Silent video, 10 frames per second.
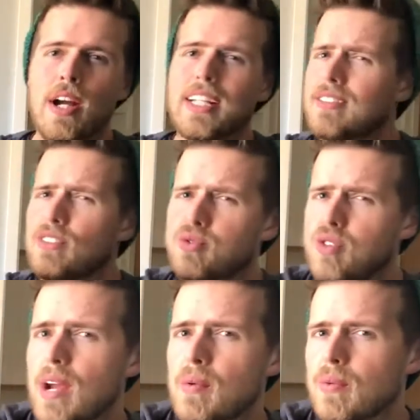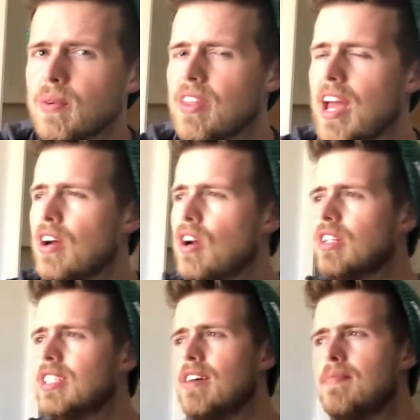It's great when we're there and
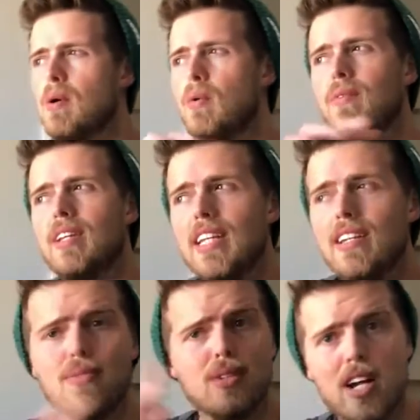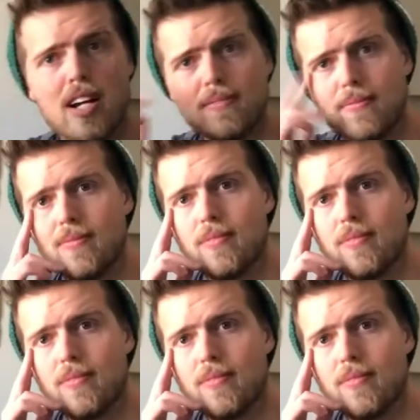all stuff, but when we leave, we're not